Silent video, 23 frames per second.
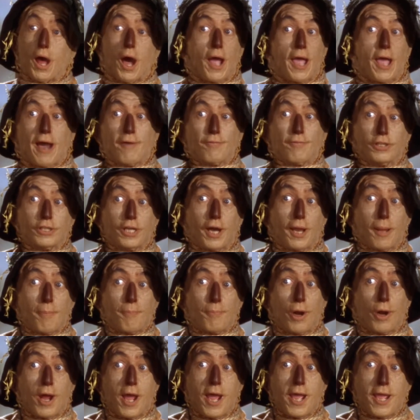I haven't got a
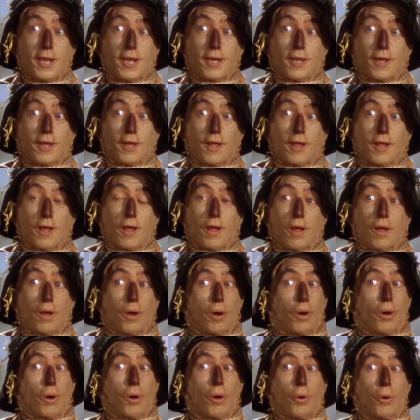brain,
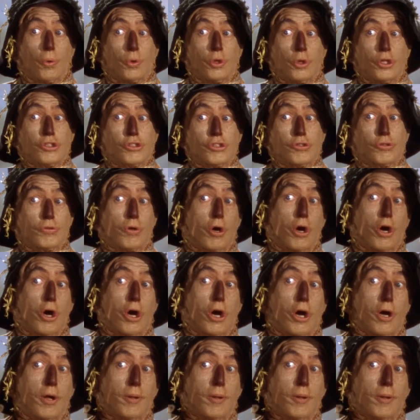only straw.